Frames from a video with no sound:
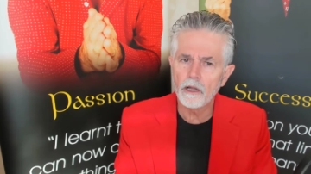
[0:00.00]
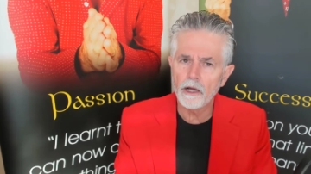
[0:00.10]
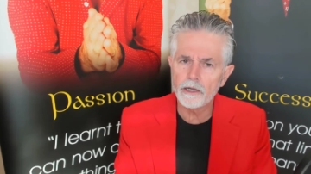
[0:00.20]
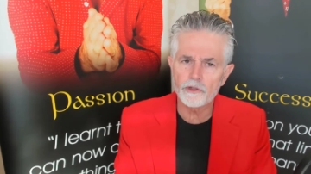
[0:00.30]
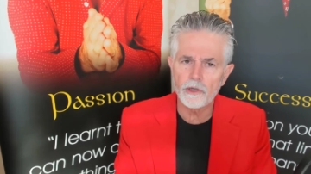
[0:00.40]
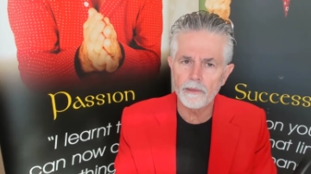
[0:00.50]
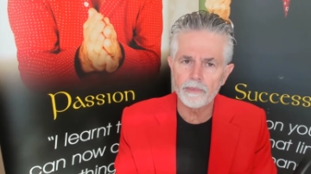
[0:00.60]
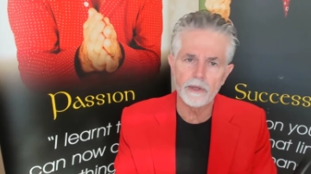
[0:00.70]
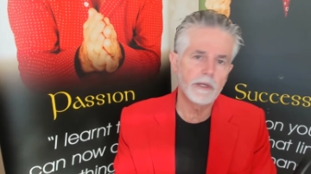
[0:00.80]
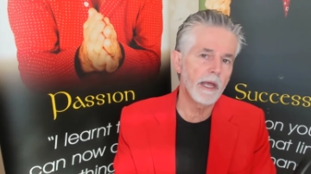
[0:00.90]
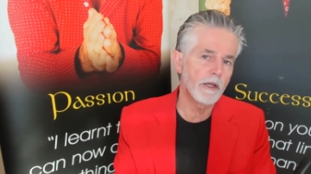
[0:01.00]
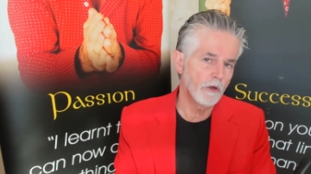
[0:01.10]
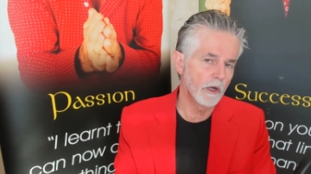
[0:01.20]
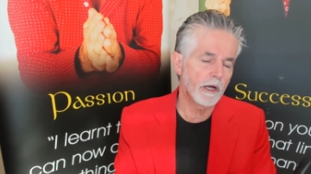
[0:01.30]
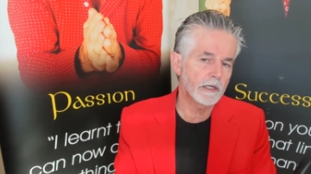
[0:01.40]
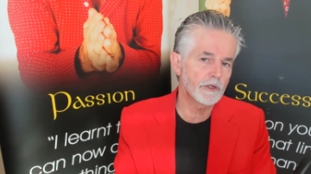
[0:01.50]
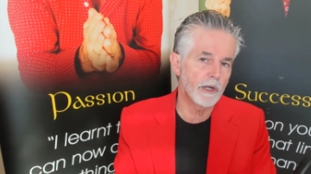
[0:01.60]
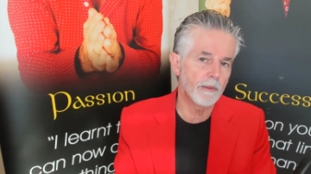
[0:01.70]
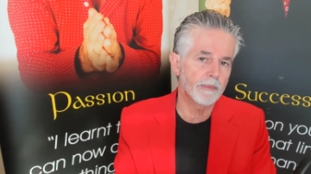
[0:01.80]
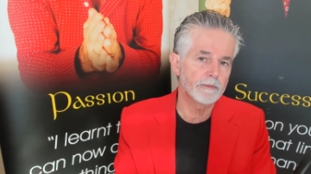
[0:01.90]
like Trump, now you like
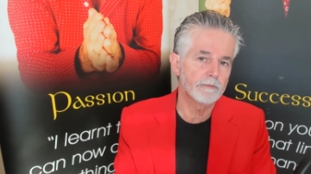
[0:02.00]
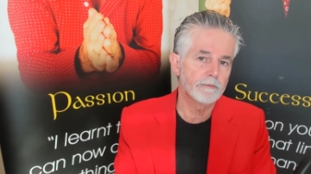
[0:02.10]
Trump.